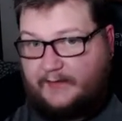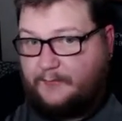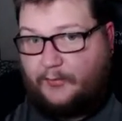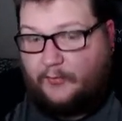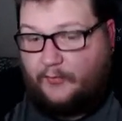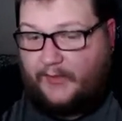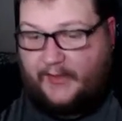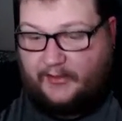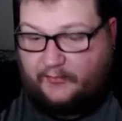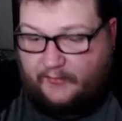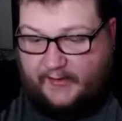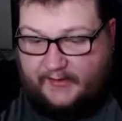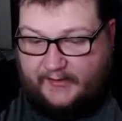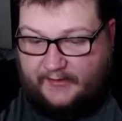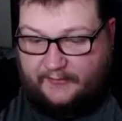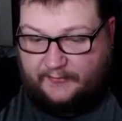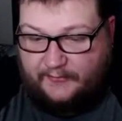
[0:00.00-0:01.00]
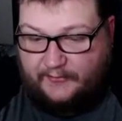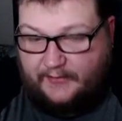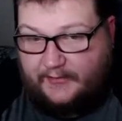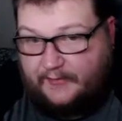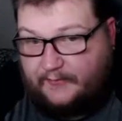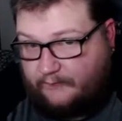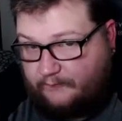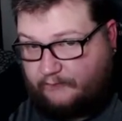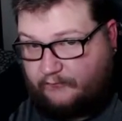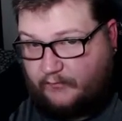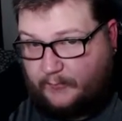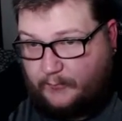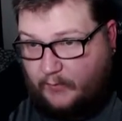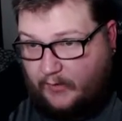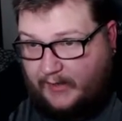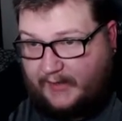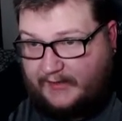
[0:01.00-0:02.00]
didn't pull that great either. And from
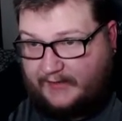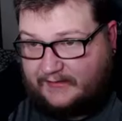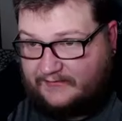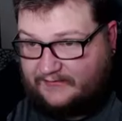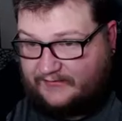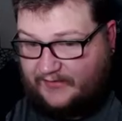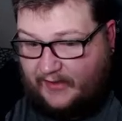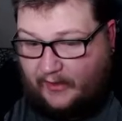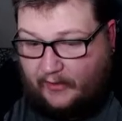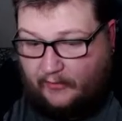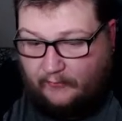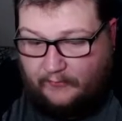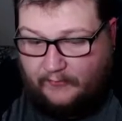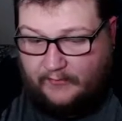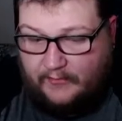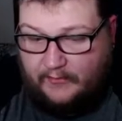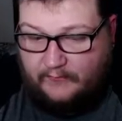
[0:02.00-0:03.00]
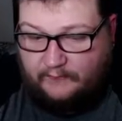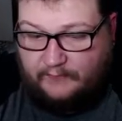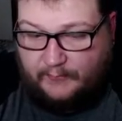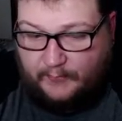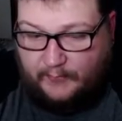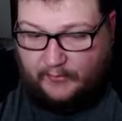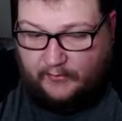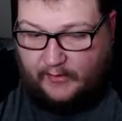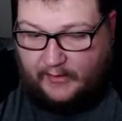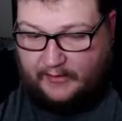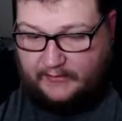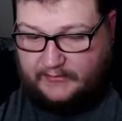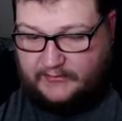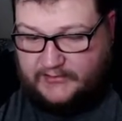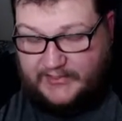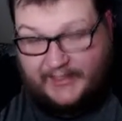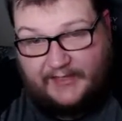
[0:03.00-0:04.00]
what I can tell, from a lot
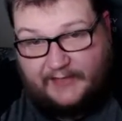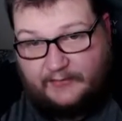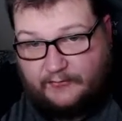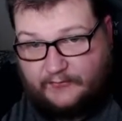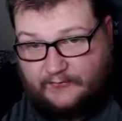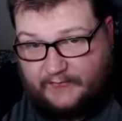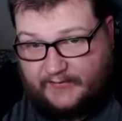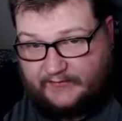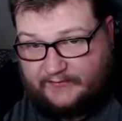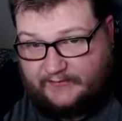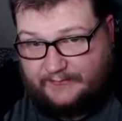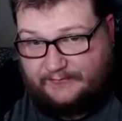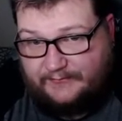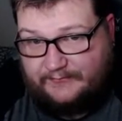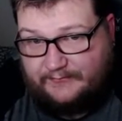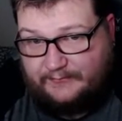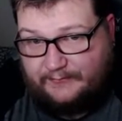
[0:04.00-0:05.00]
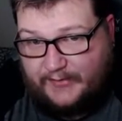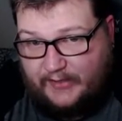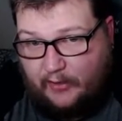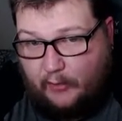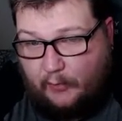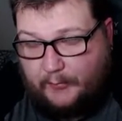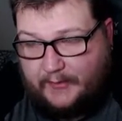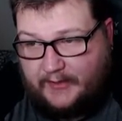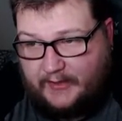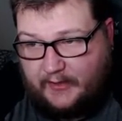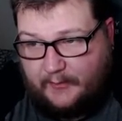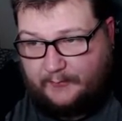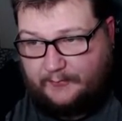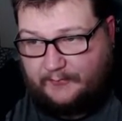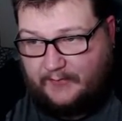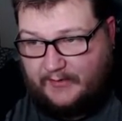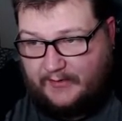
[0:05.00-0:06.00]
of channels that's been opening
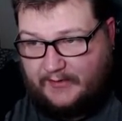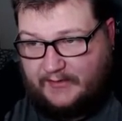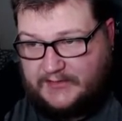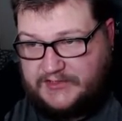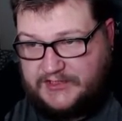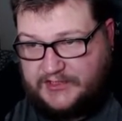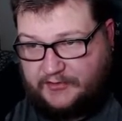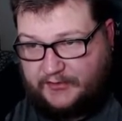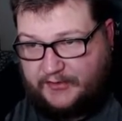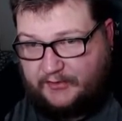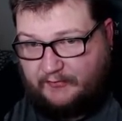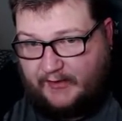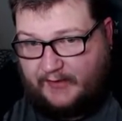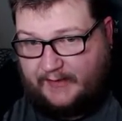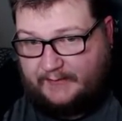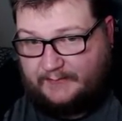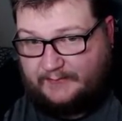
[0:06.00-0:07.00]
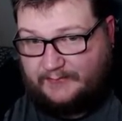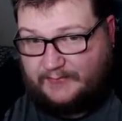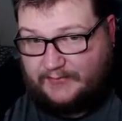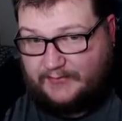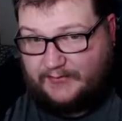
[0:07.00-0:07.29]
up chilling reign,